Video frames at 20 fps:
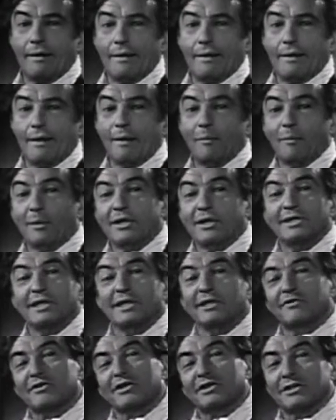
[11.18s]
and
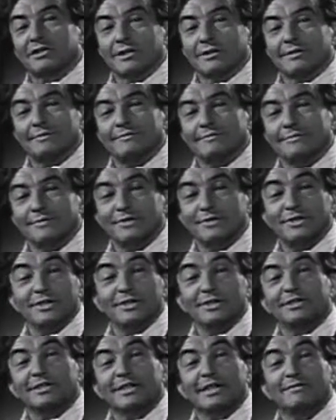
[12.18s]
Paul Henreid.
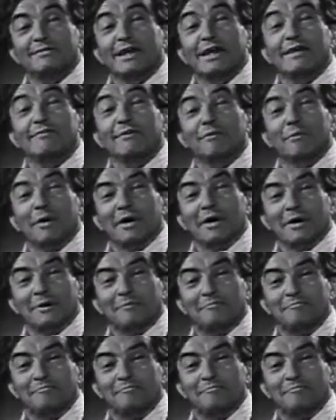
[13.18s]
Now, Bette